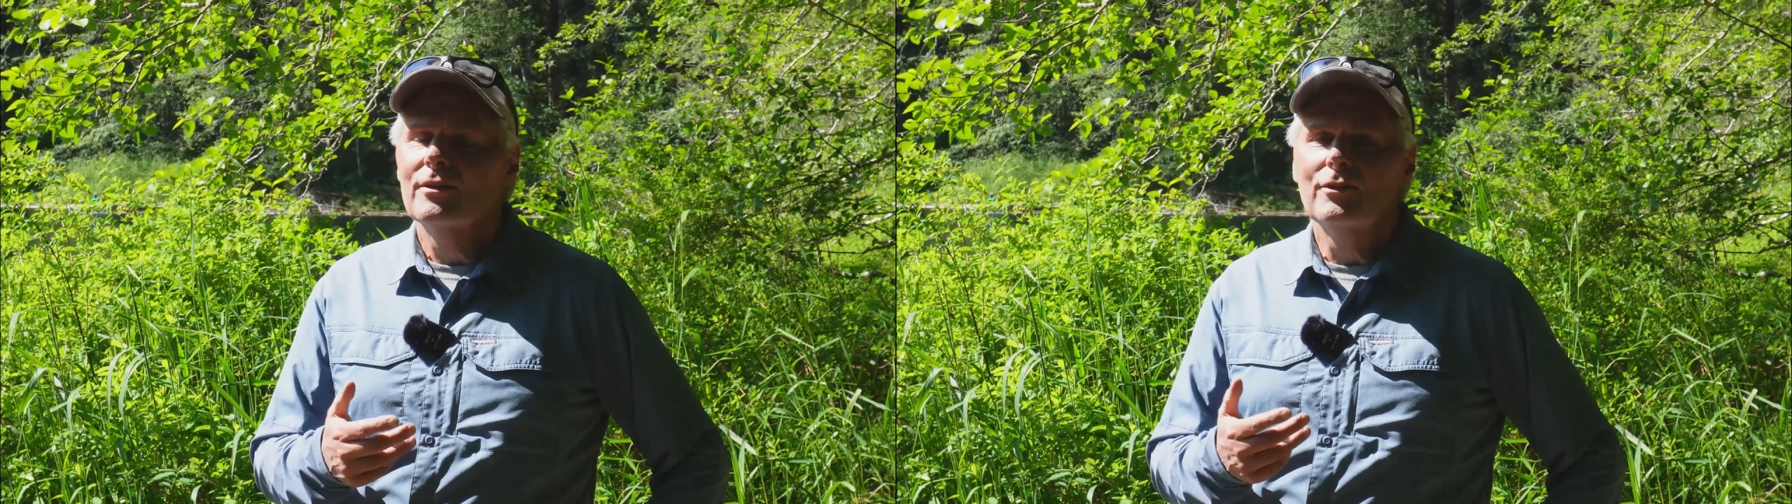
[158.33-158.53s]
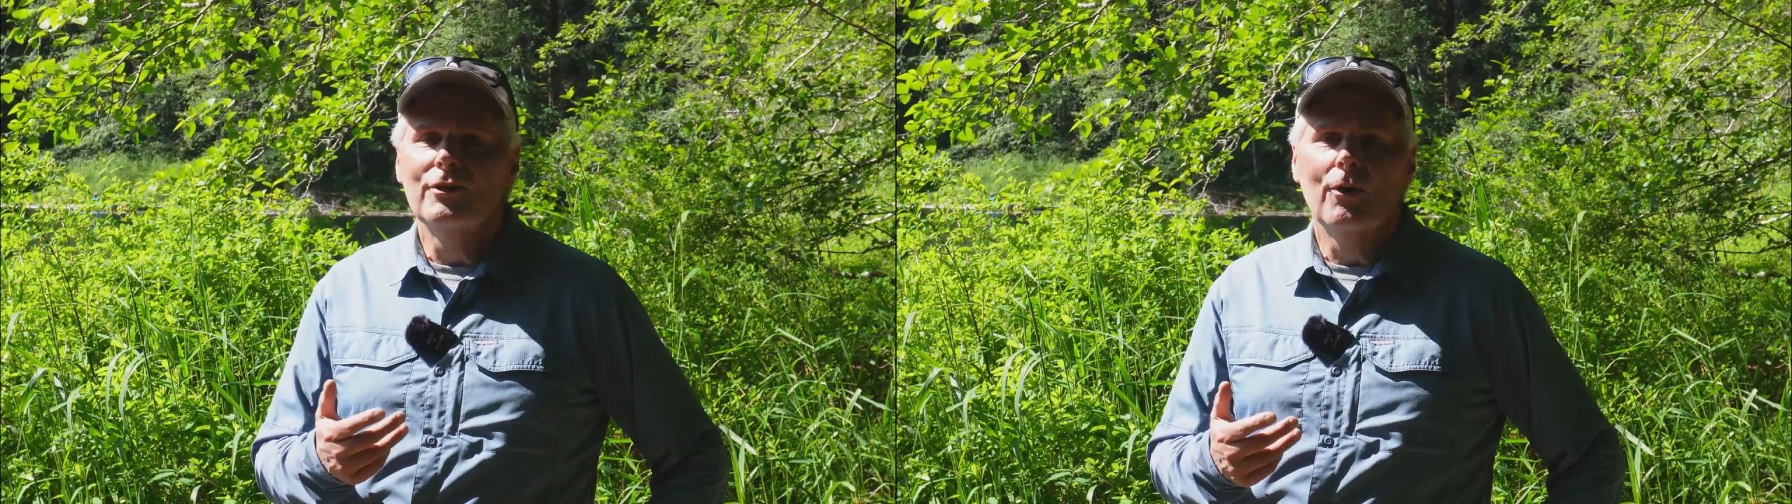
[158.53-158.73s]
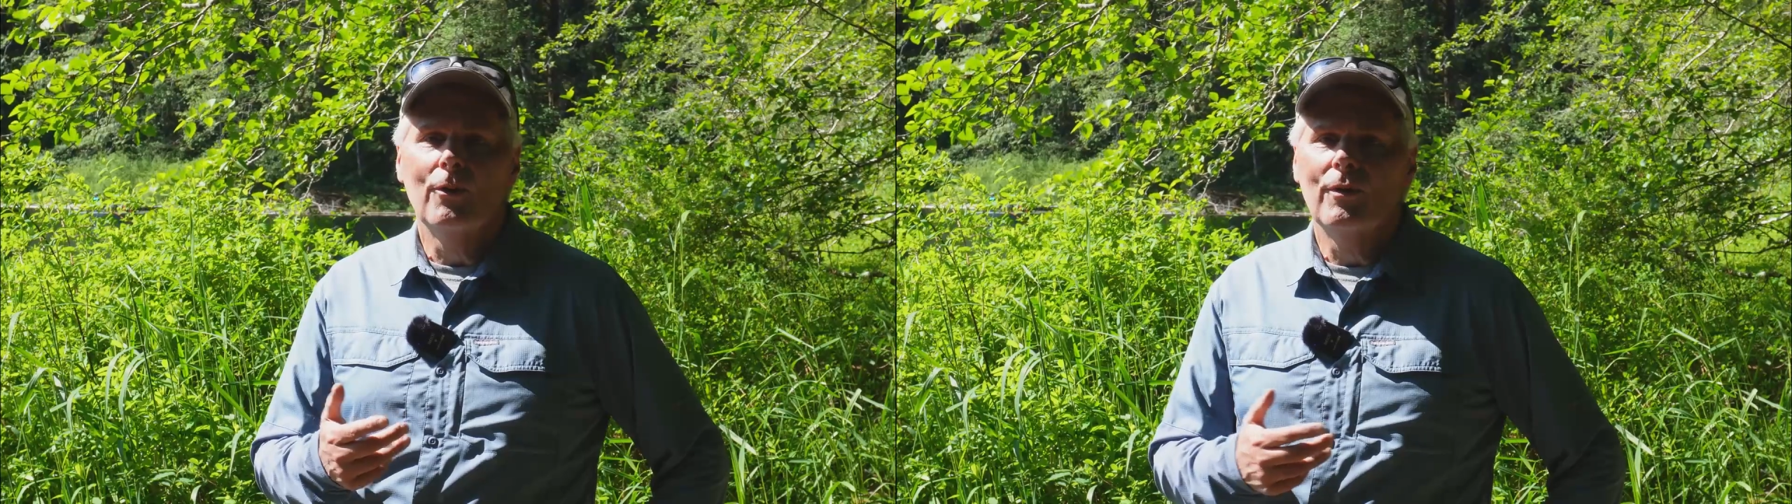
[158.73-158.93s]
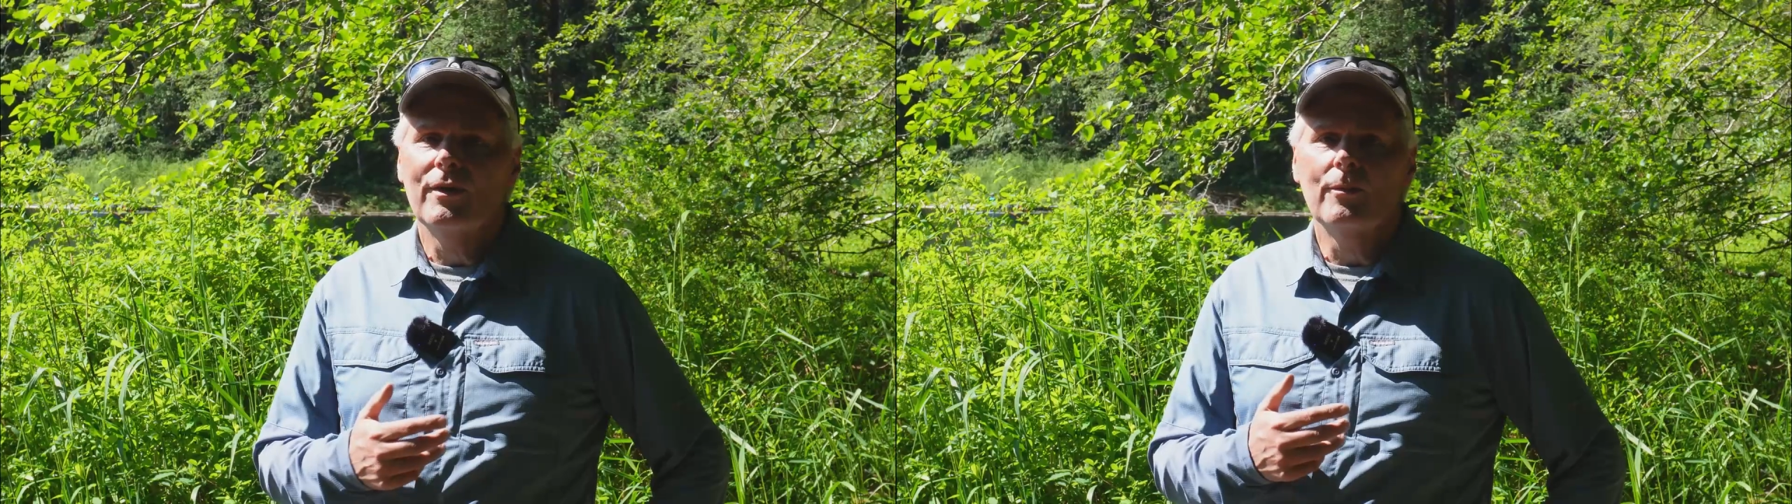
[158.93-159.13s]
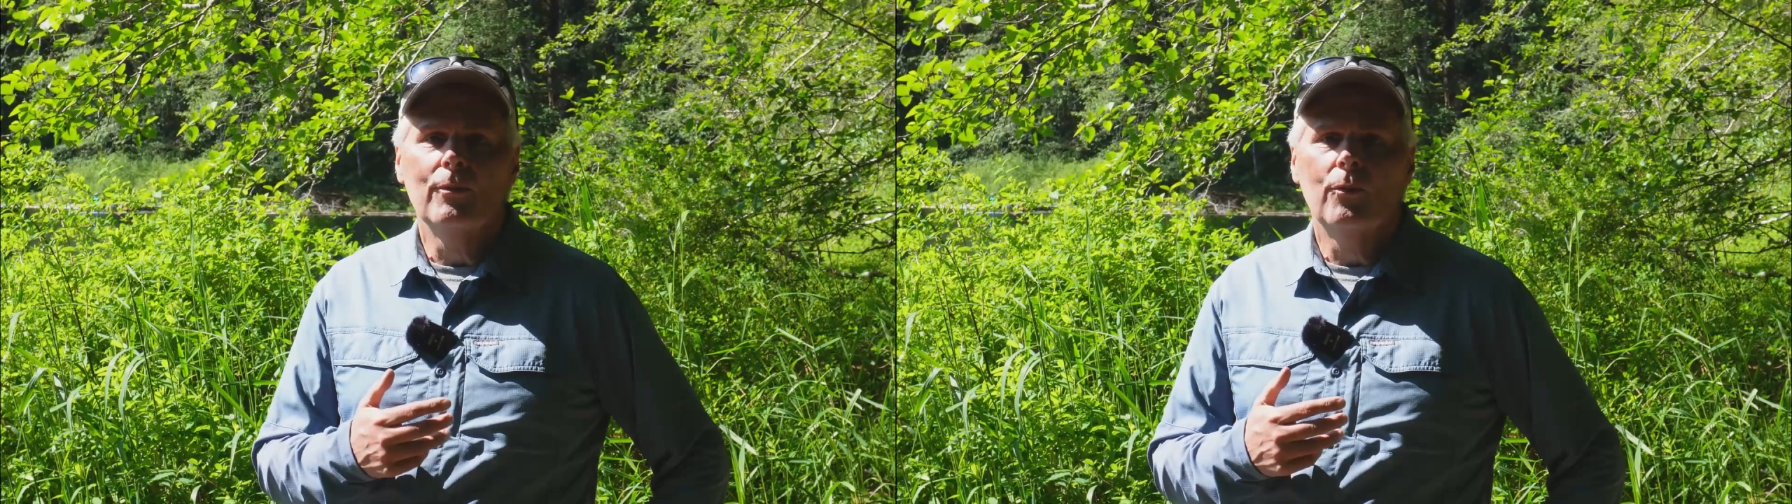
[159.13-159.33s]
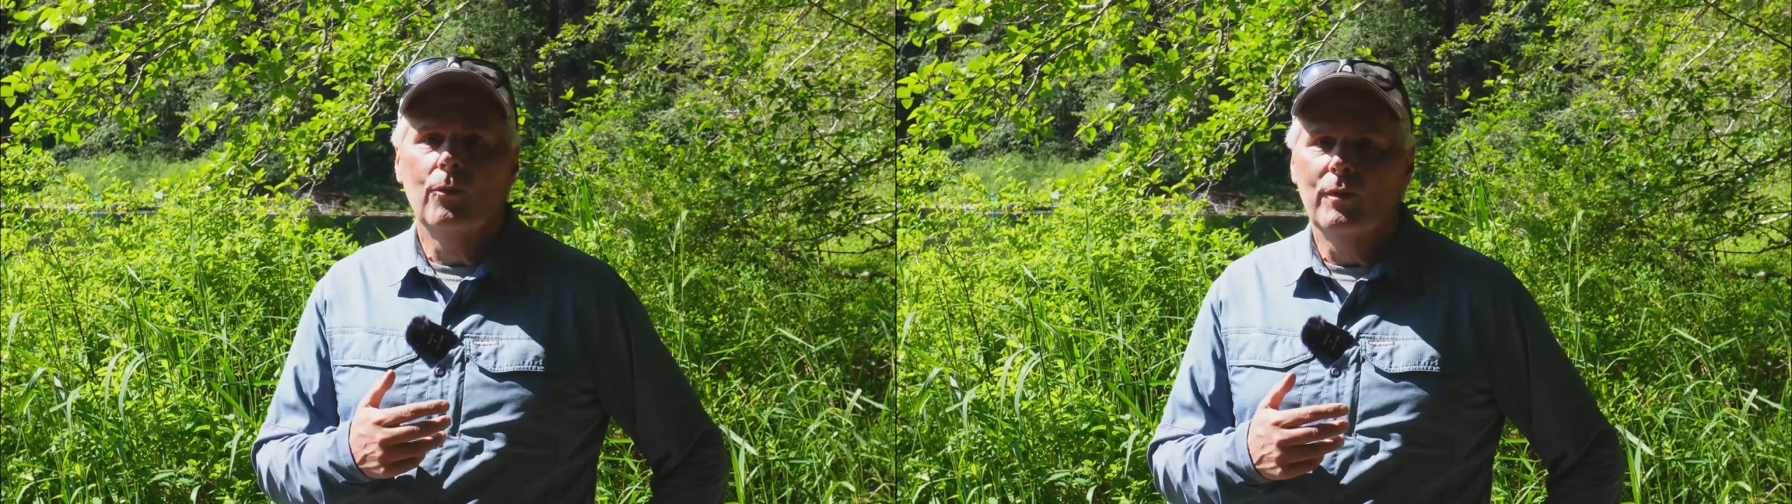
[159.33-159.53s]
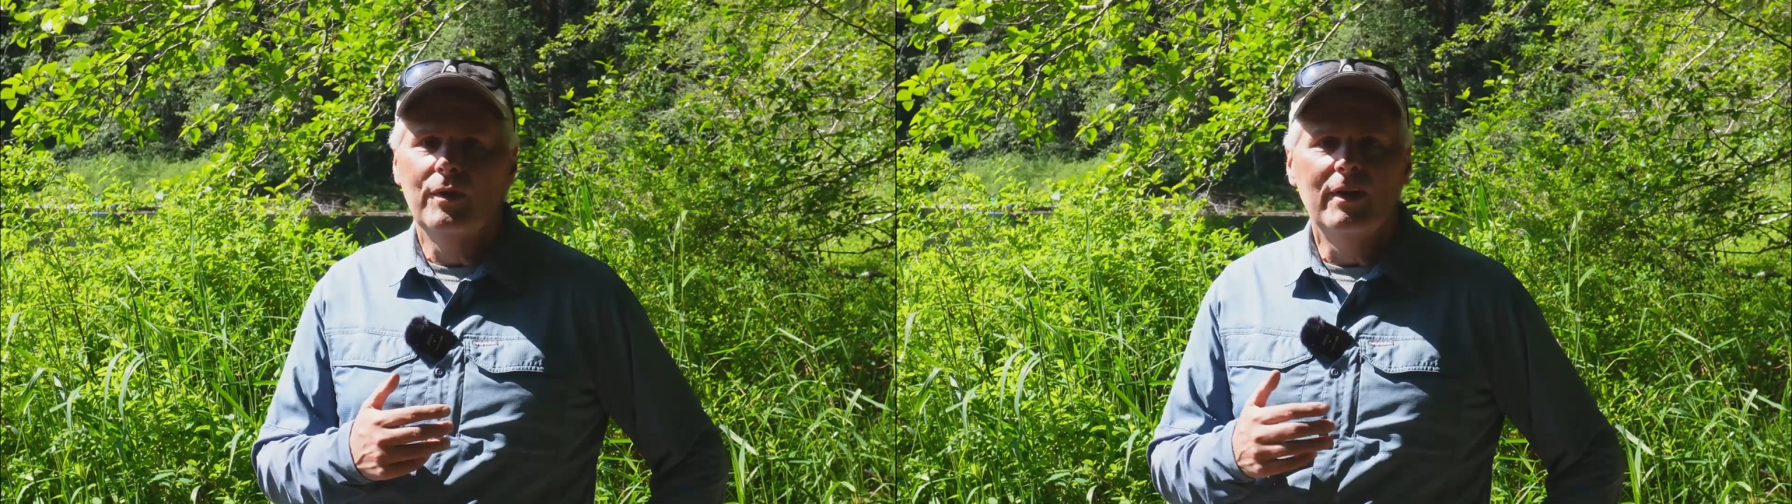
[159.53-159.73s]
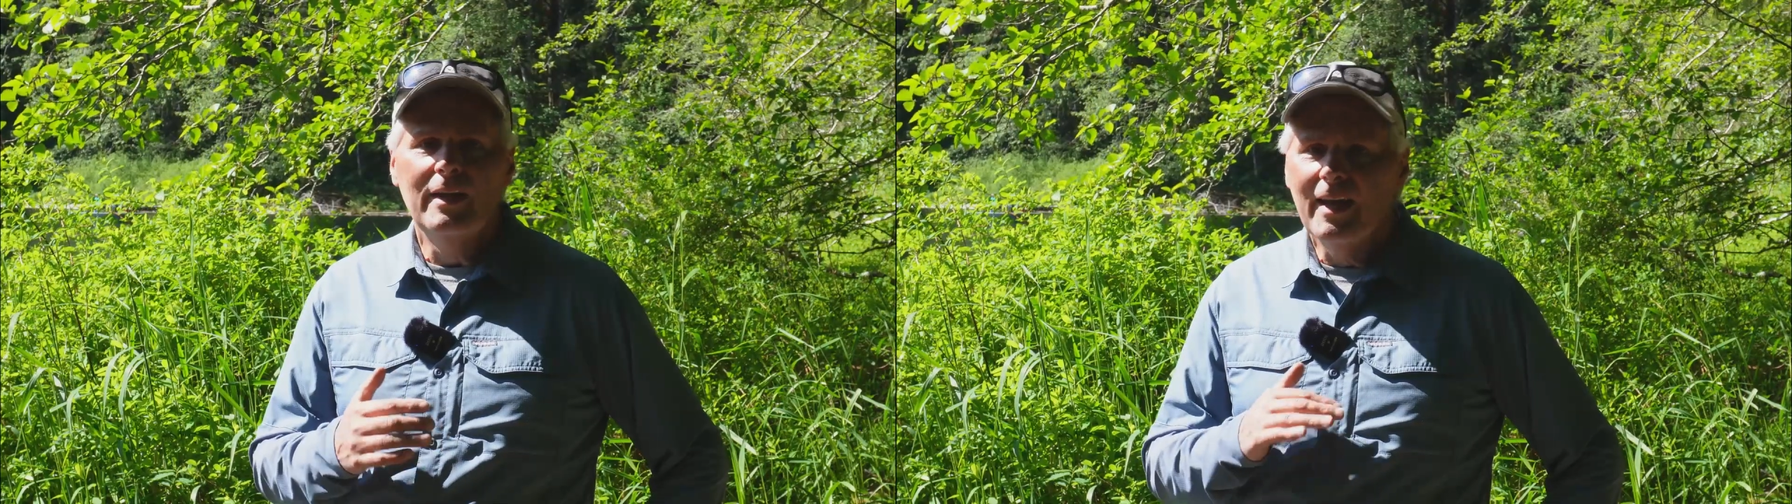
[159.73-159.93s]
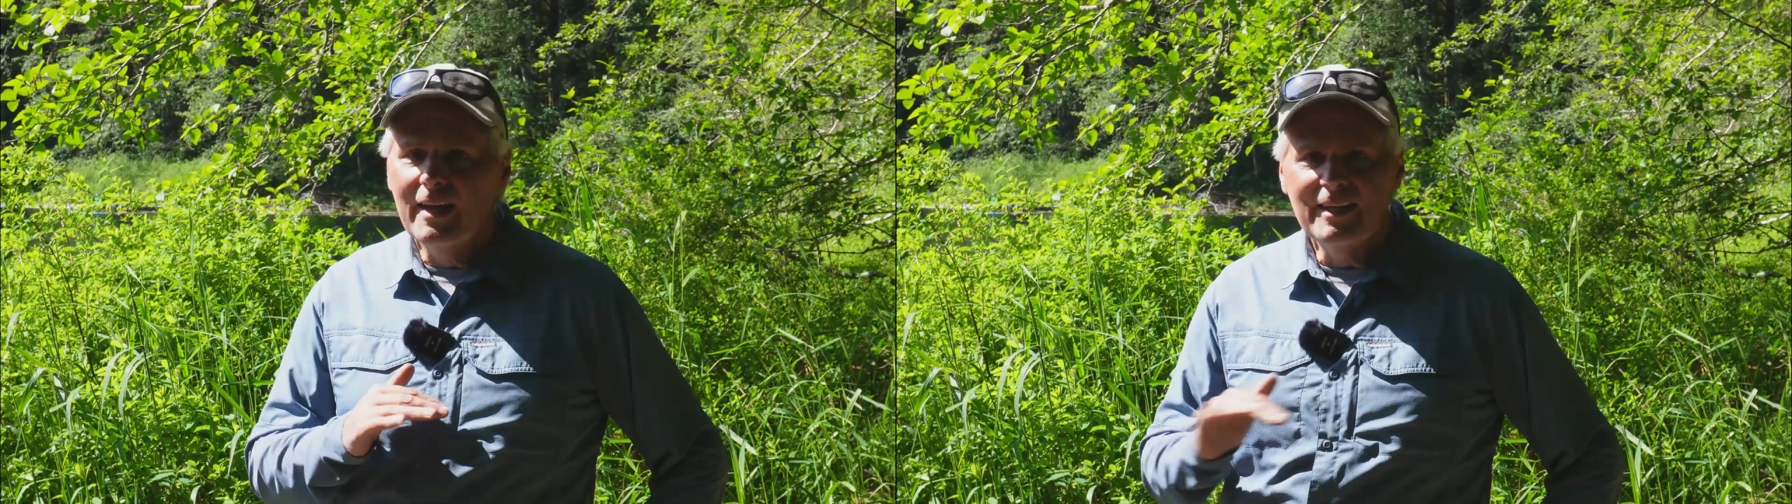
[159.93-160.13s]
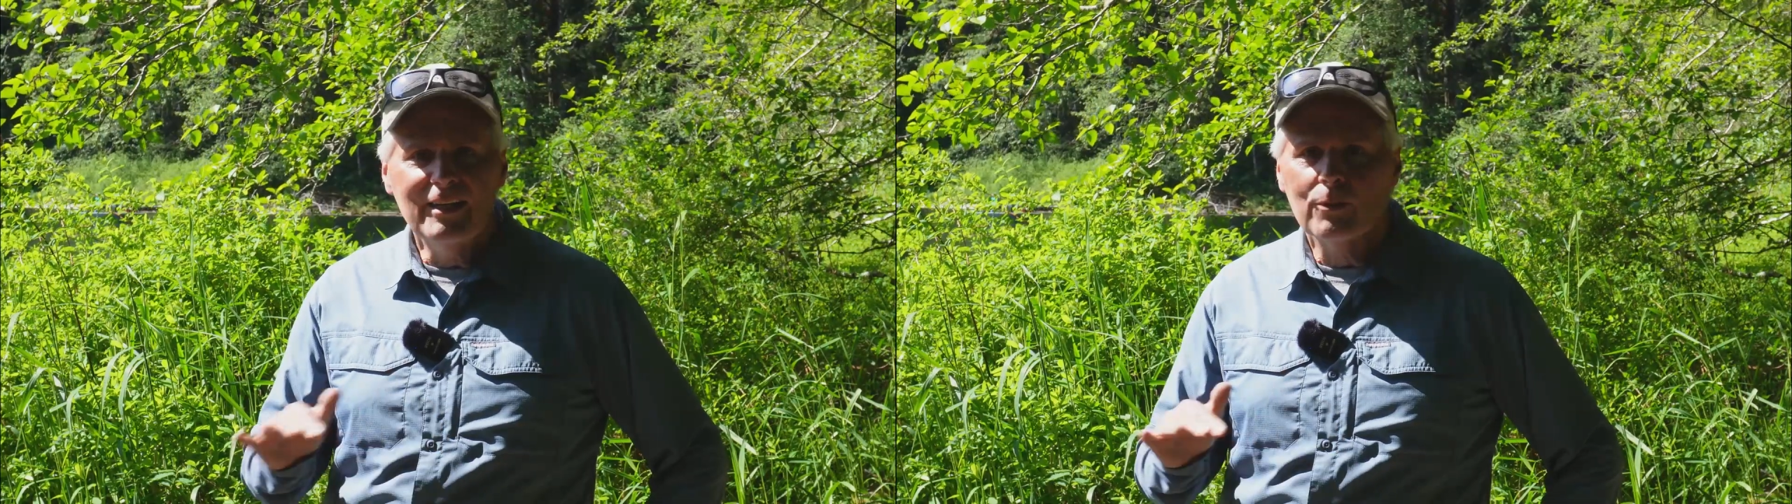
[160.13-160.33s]
you know that
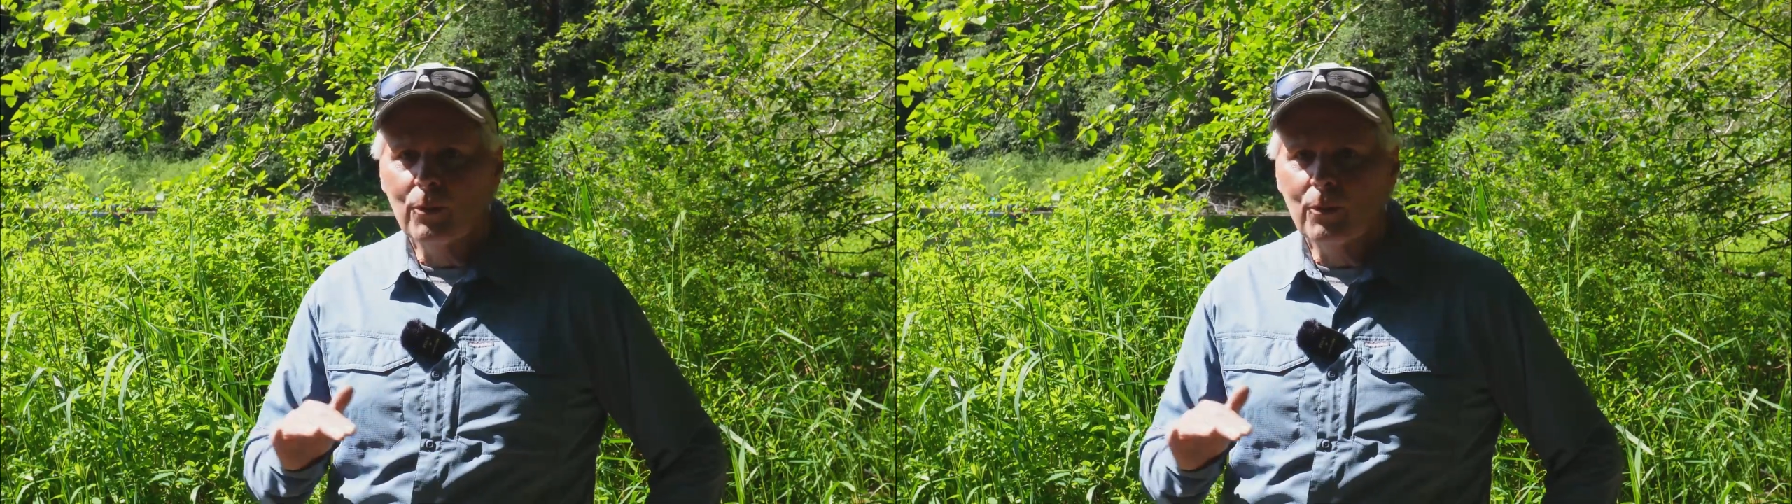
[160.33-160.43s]
neither